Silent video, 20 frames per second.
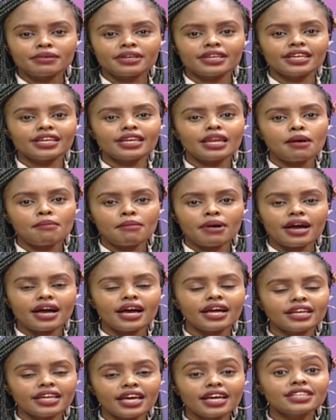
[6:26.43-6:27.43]
kila
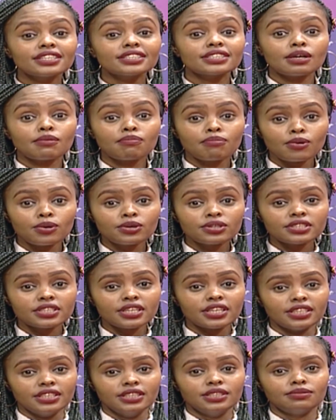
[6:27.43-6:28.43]
mahali, and support
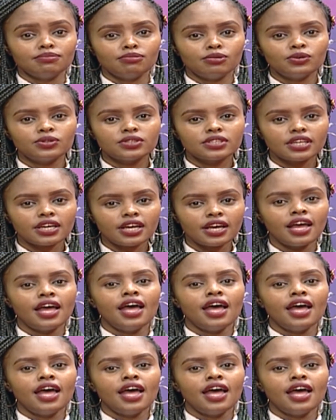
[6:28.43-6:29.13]
his music.